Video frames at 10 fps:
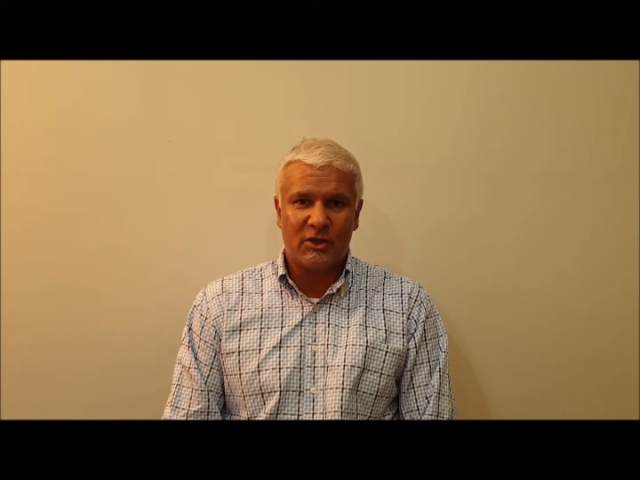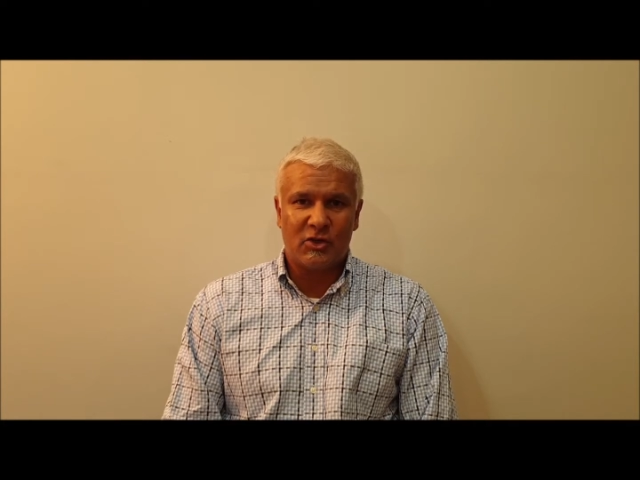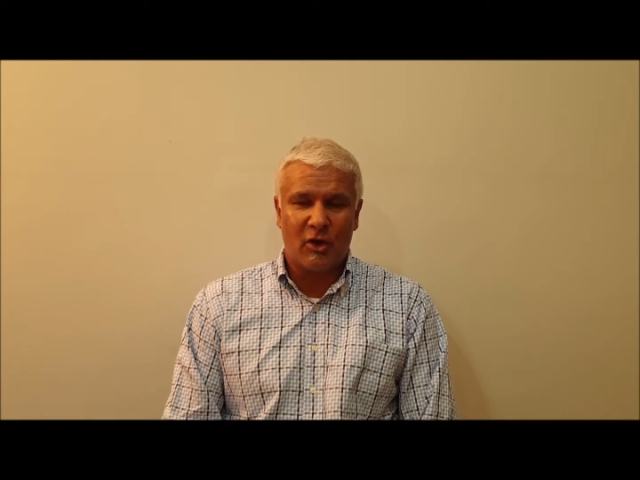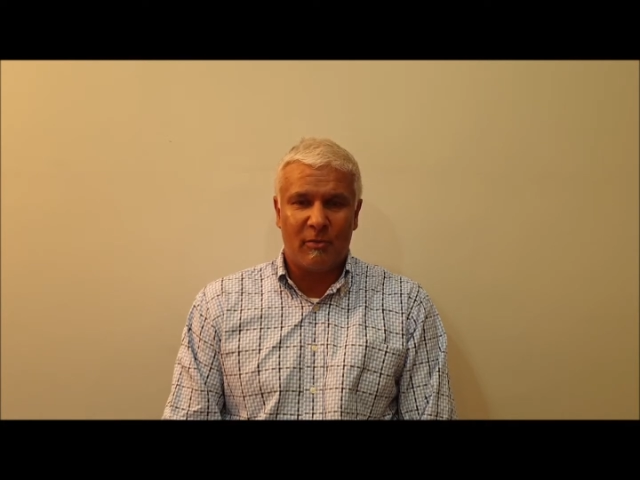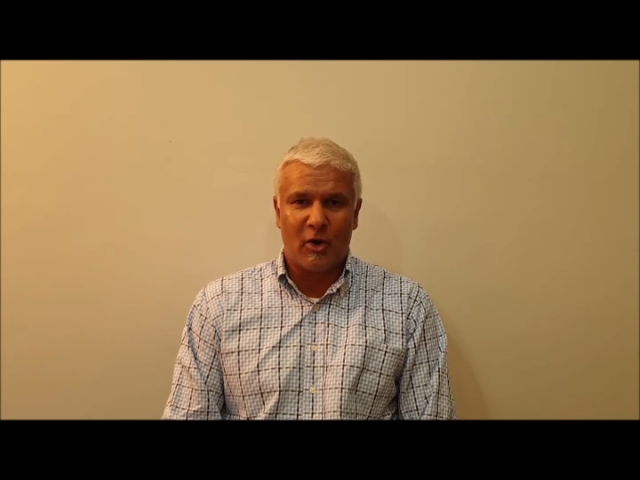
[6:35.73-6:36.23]

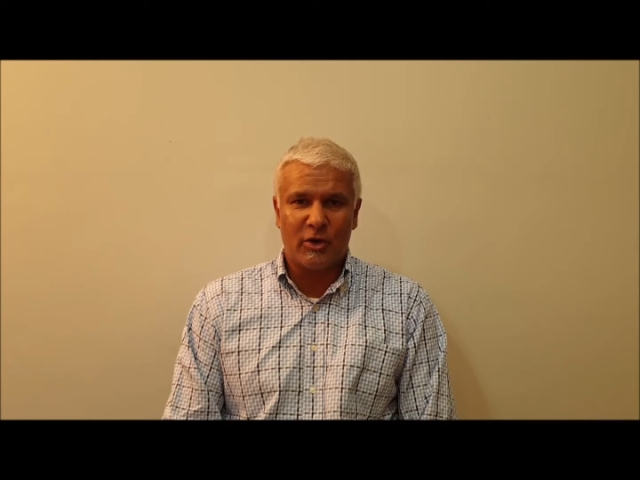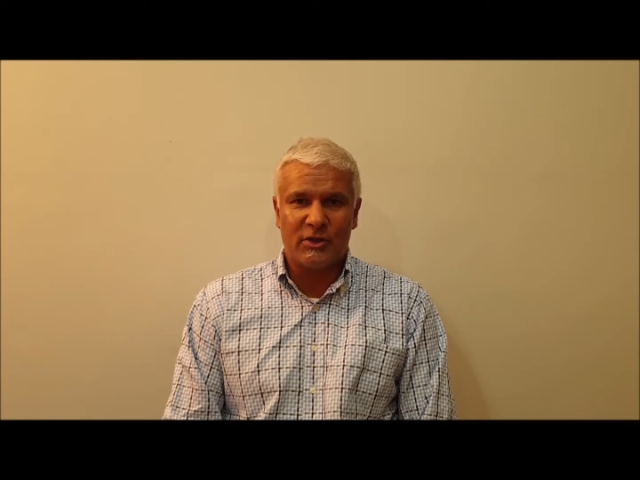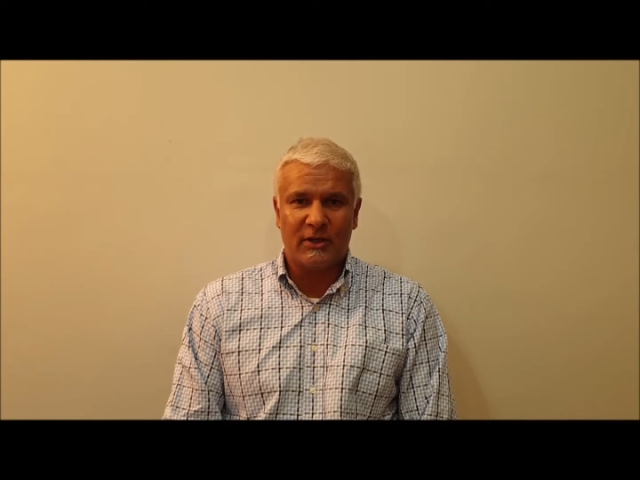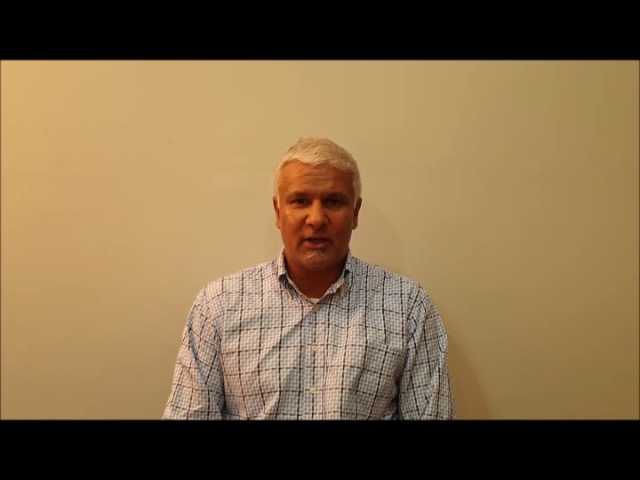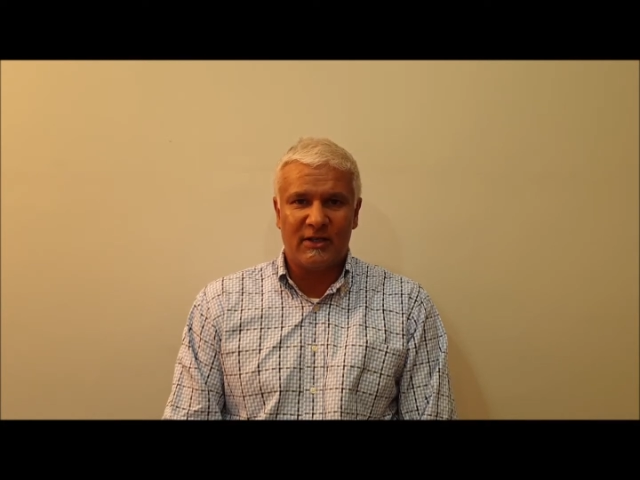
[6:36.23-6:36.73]
Scott
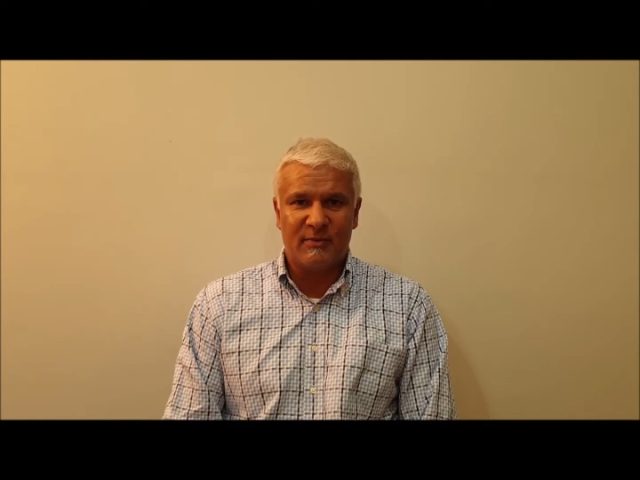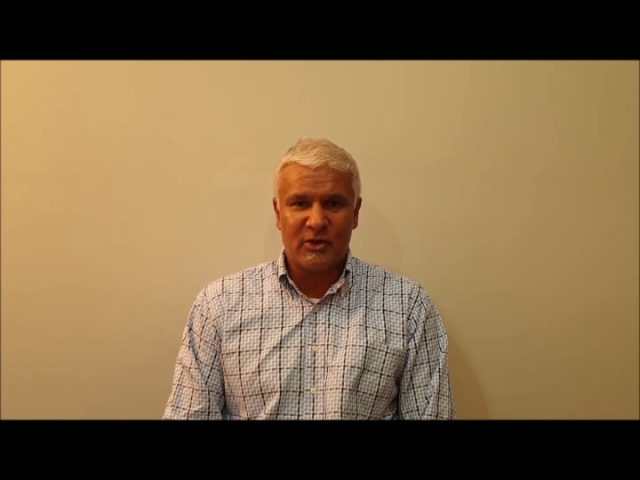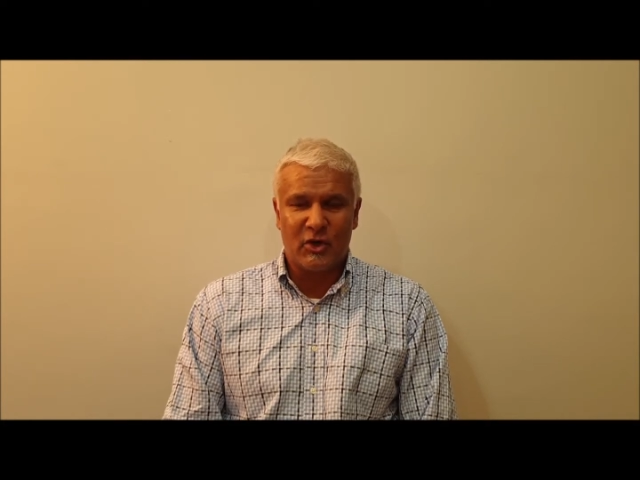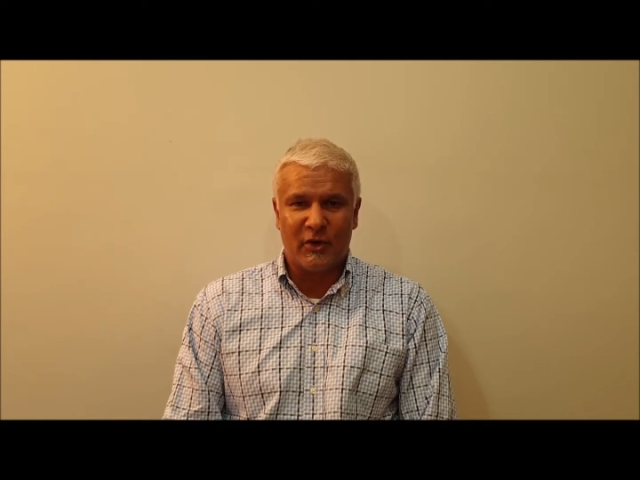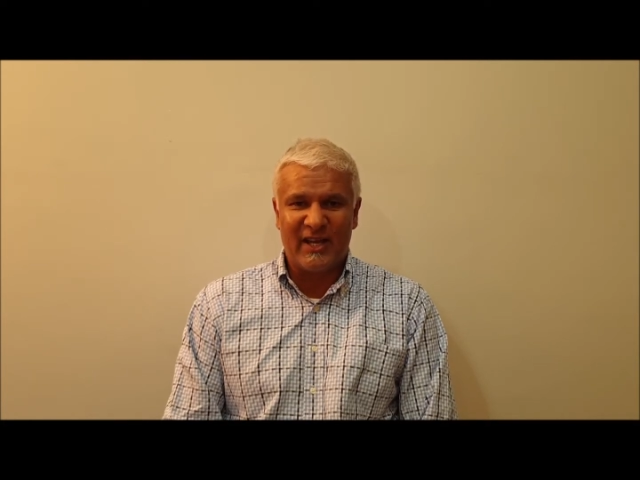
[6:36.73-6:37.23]
Morrison and his
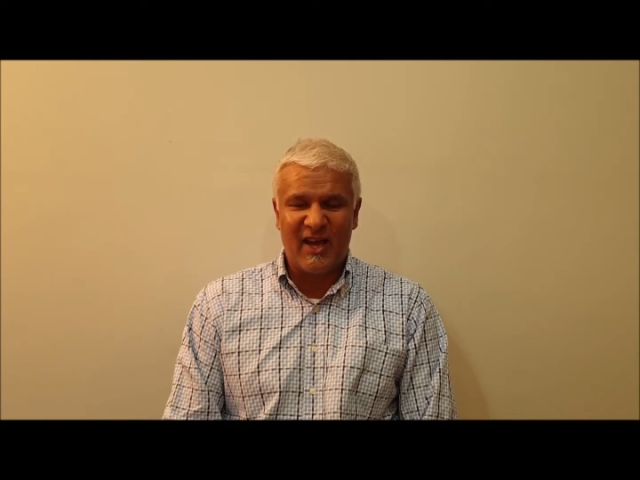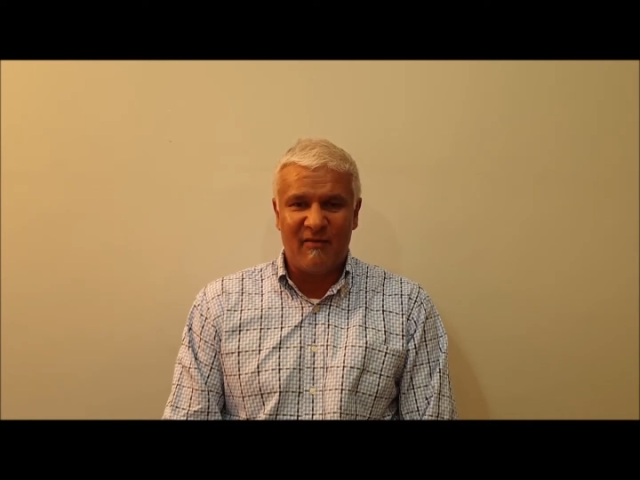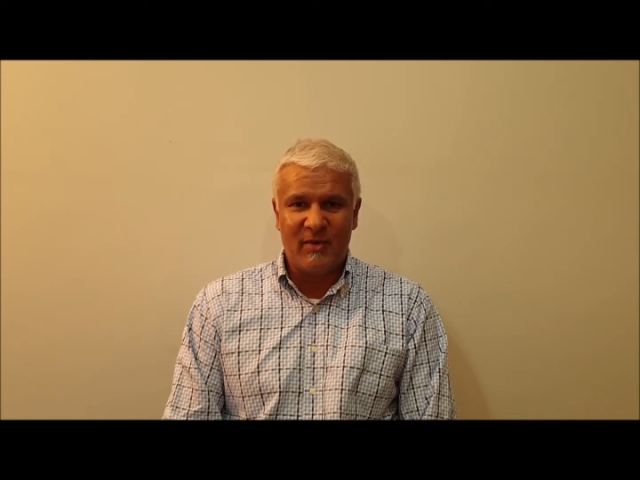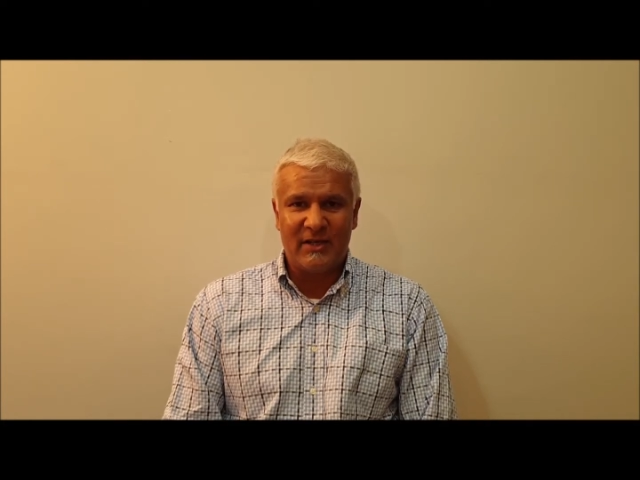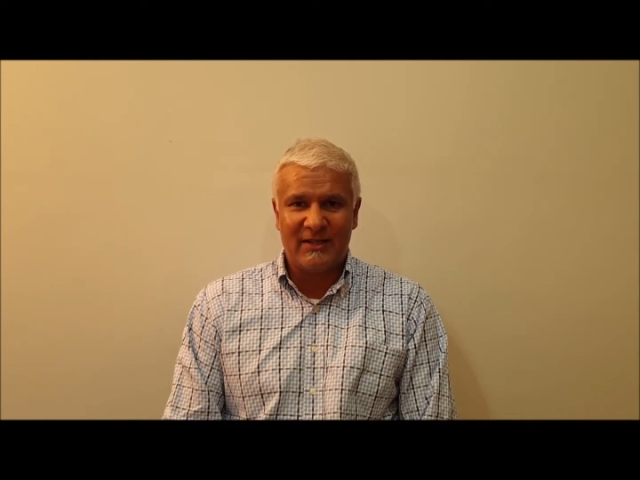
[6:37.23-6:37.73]
majority
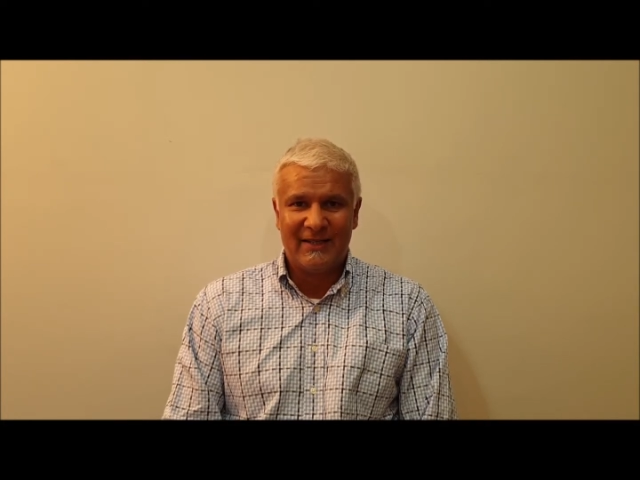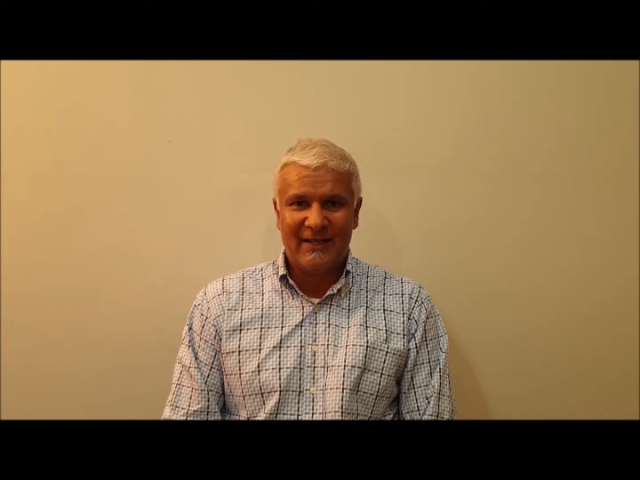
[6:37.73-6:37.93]
government,